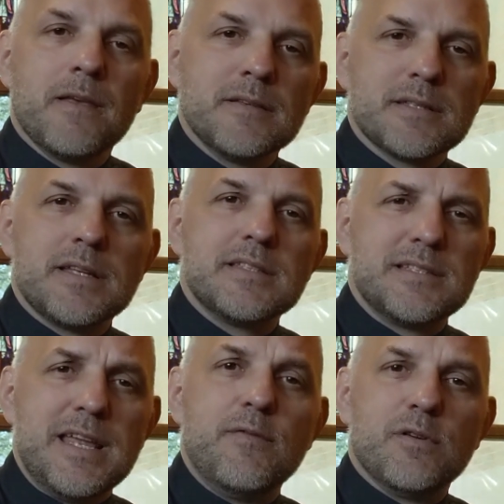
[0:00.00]
St.
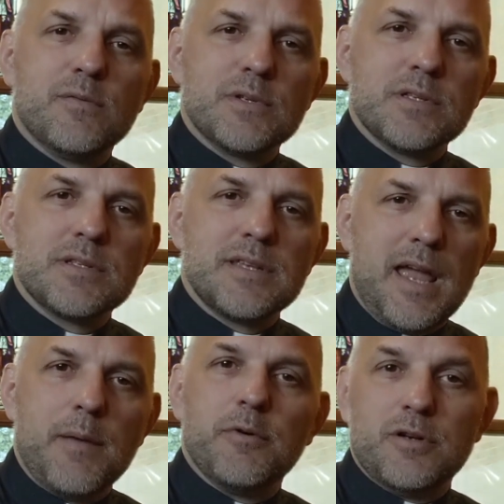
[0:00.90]
Stephen was
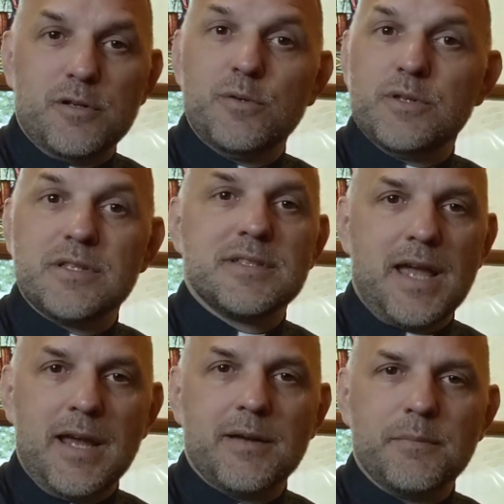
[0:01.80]
able to do the
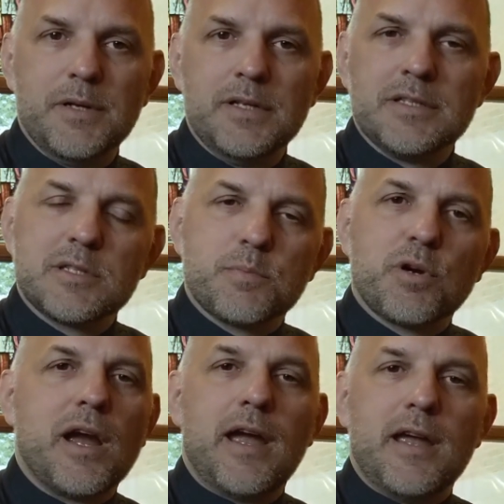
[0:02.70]
same, to
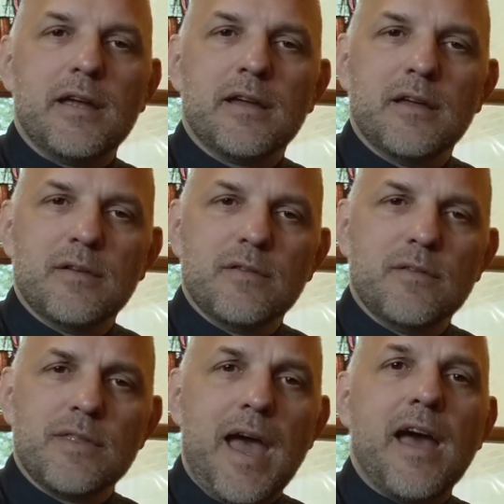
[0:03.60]
pray
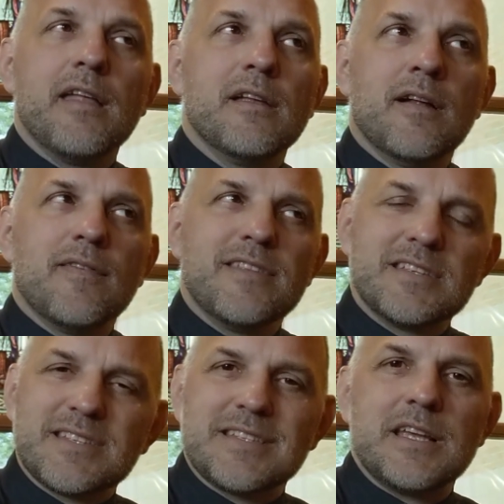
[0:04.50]
that
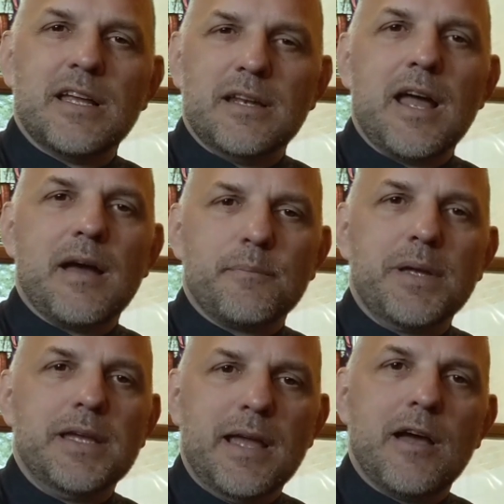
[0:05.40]
this sin not
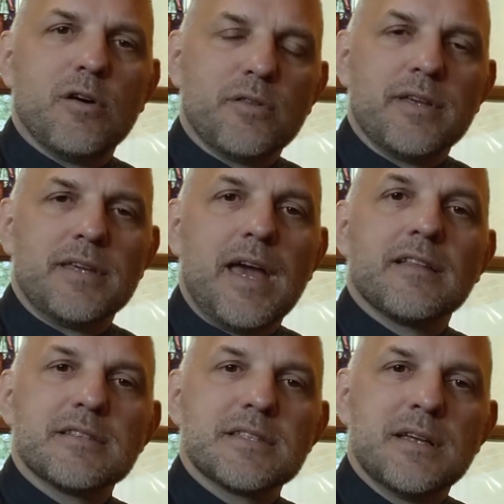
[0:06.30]
be held
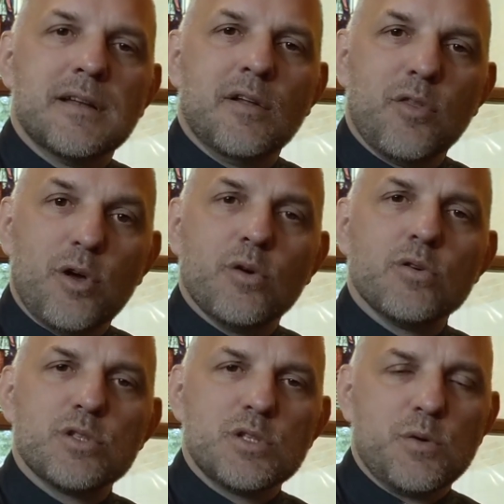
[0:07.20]
against
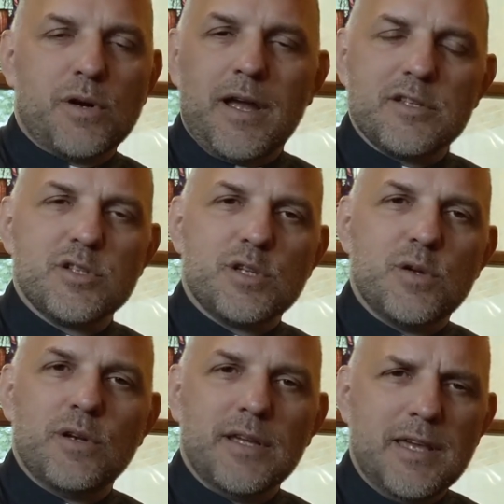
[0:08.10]
those who are
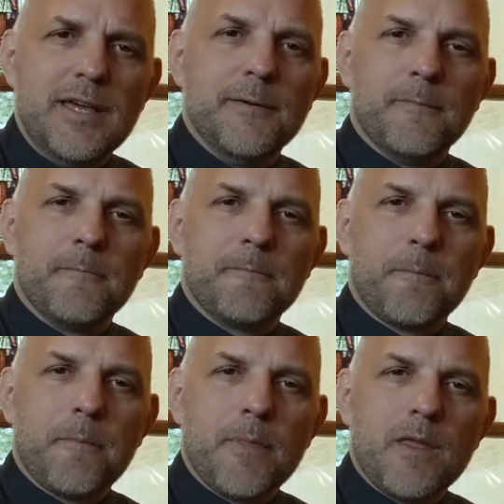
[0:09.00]
executing him.
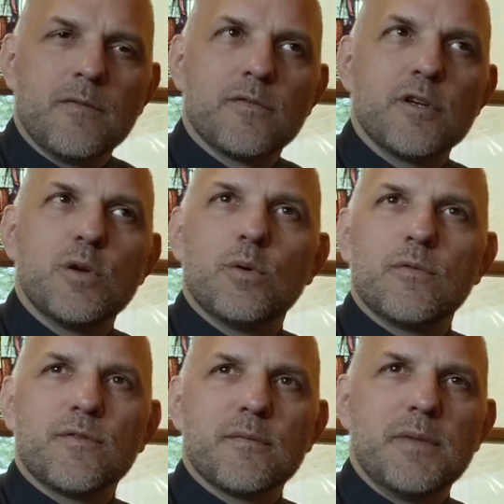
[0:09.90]
For you
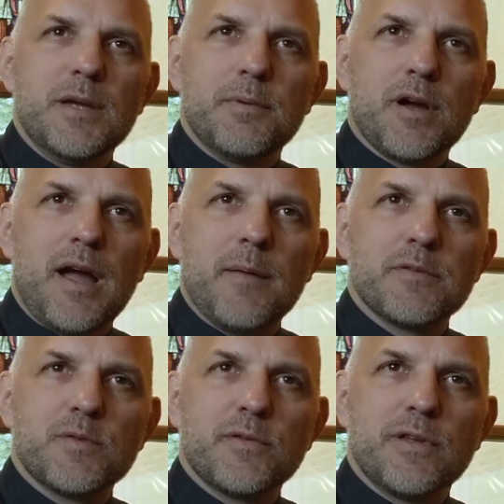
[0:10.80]
and for me,
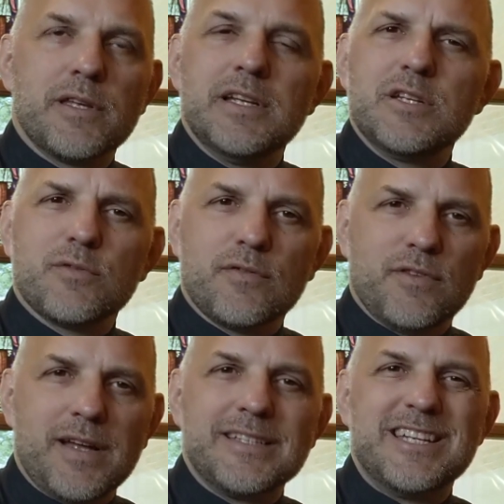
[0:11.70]
perhaps we really need to
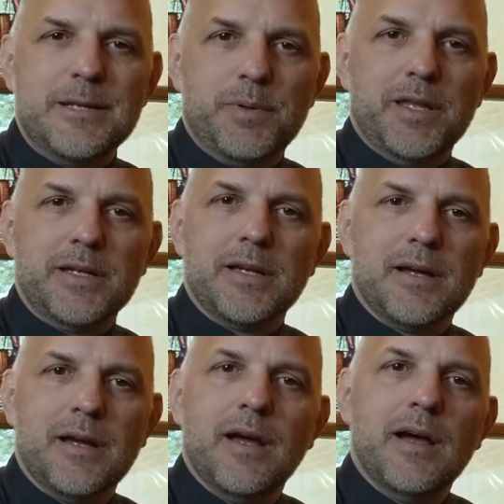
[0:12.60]
reflect deeply
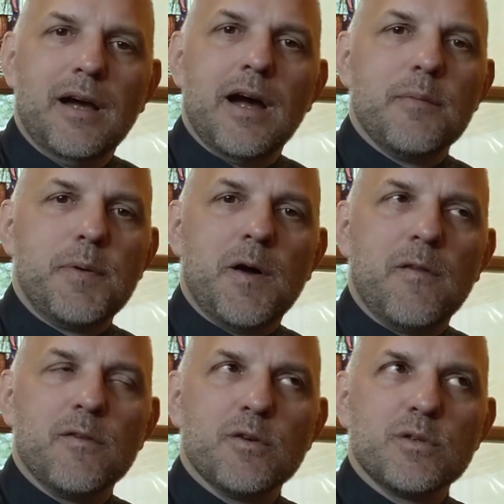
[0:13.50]

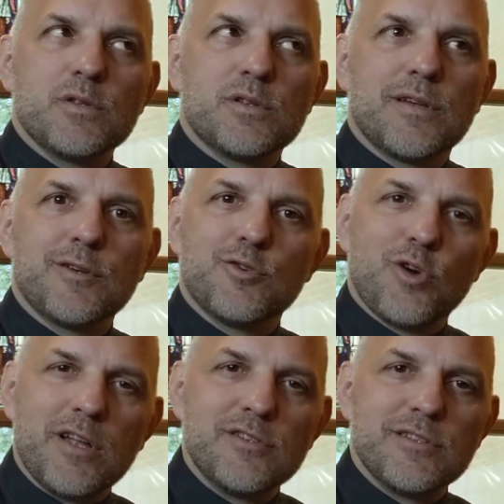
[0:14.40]
upon those
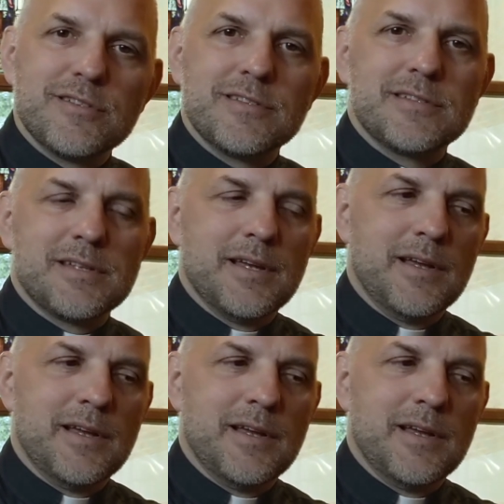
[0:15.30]
grudges,